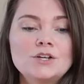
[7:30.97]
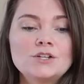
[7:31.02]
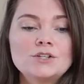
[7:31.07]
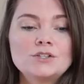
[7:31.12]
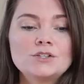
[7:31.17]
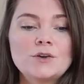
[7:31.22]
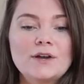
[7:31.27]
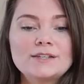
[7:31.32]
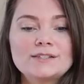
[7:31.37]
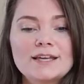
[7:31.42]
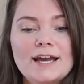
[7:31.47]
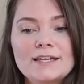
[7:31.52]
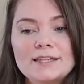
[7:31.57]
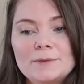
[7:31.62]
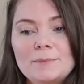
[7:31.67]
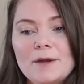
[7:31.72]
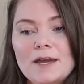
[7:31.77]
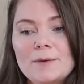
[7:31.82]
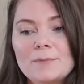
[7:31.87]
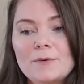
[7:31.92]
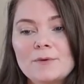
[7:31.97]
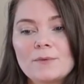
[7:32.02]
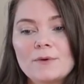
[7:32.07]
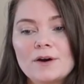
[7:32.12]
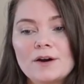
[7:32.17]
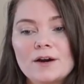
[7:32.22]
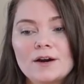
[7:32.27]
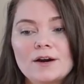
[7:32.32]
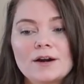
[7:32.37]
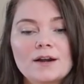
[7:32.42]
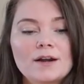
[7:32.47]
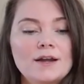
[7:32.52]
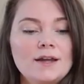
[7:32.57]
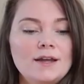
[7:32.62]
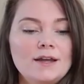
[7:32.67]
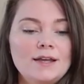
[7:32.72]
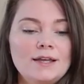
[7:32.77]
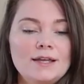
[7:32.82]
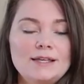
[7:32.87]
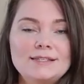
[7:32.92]
so i sign the paperwork
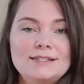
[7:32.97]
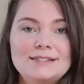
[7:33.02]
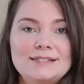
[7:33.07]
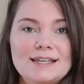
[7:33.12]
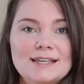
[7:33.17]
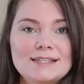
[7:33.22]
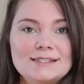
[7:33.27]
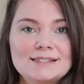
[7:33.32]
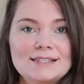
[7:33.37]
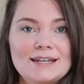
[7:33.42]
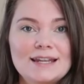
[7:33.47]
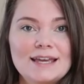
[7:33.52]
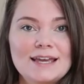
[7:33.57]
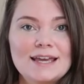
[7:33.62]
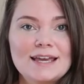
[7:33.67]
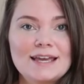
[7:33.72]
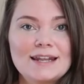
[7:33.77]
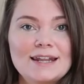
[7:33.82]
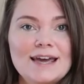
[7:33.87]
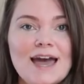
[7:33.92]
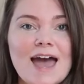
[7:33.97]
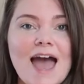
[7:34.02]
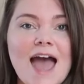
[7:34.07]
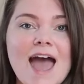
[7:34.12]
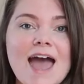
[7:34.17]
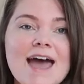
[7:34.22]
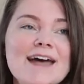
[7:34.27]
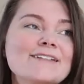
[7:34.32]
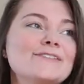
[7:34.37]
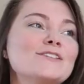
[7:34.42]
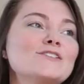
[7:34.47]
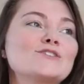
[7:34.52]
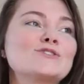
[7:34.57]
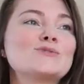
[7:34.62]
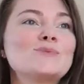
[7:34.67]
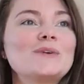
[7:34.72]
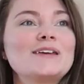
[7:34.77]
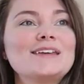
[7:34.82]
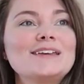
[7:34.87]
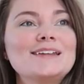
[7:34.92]
he sticks it in and the
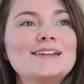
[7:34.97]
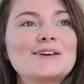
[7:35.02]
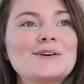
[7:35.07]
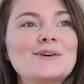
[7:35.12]
sweet